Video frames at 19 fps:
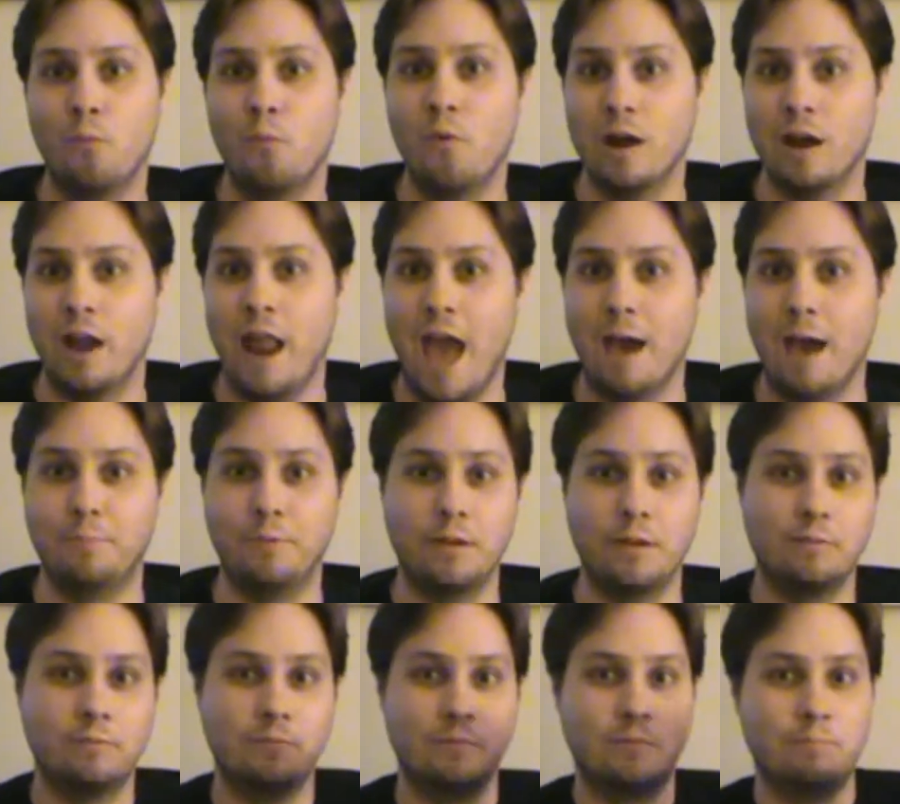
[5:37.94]
what
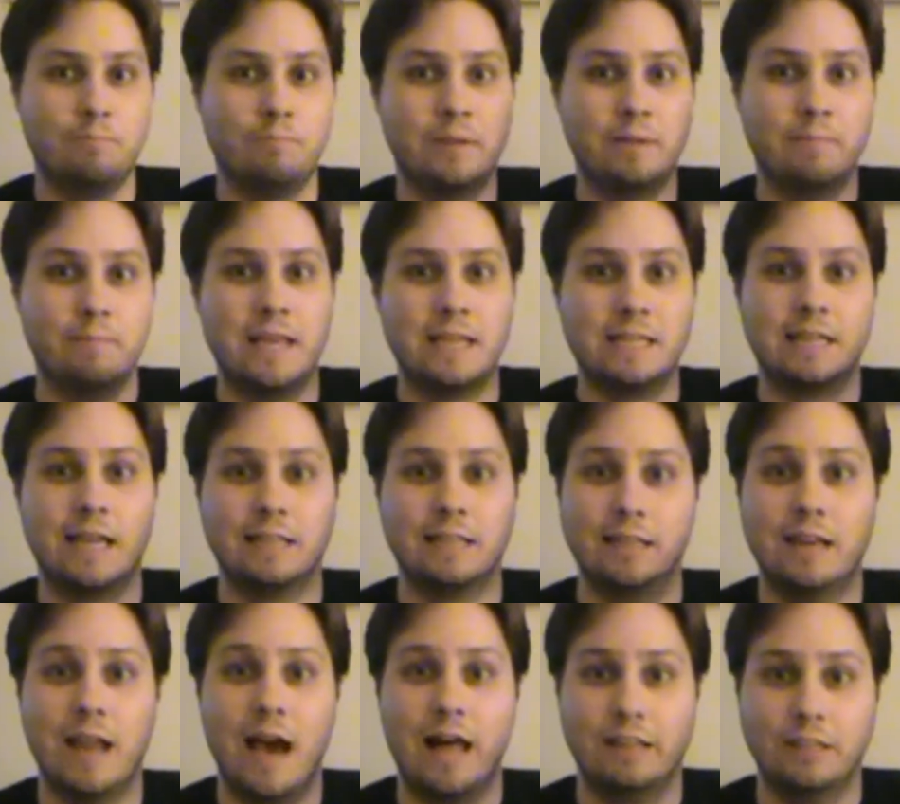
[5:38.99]
happened based on
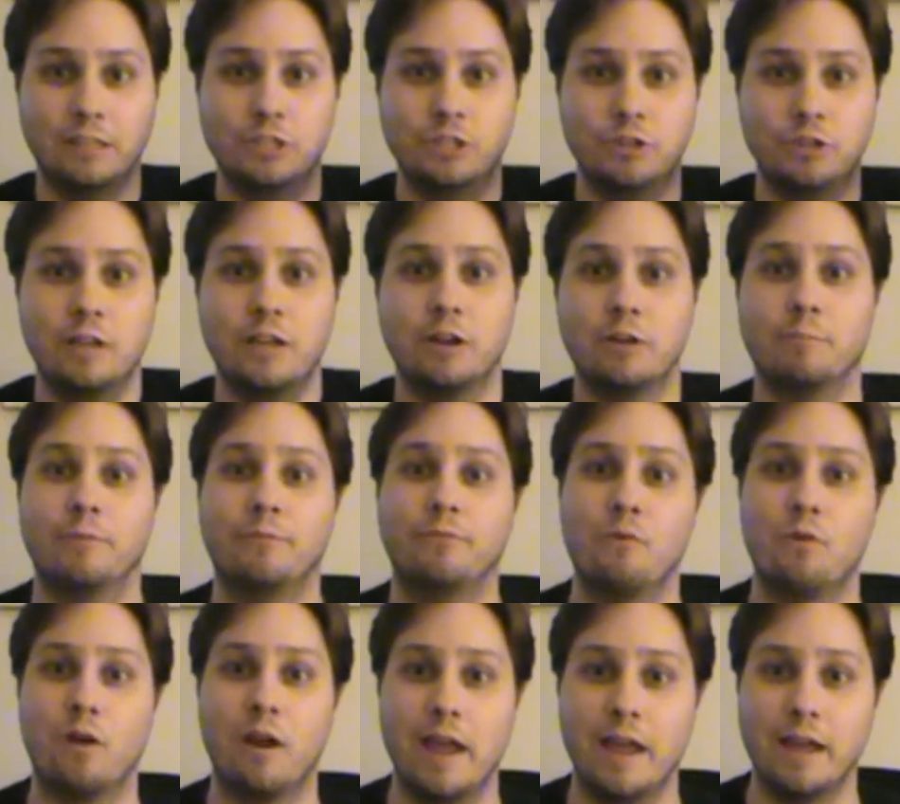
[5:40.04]
the knowledge you hear
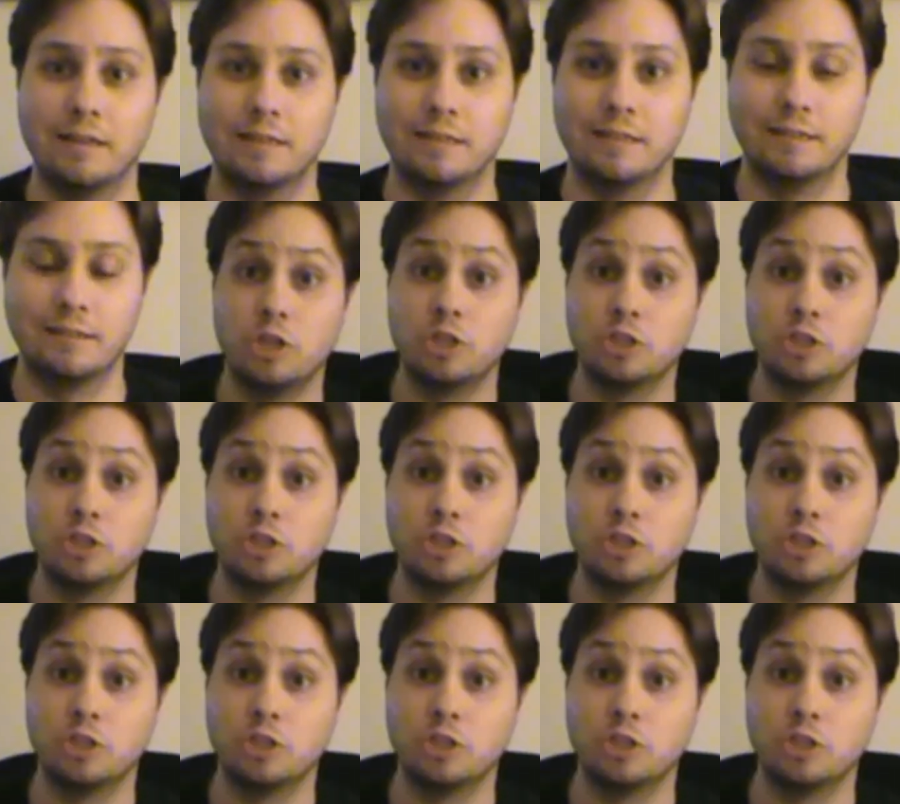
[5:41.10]
beforehand.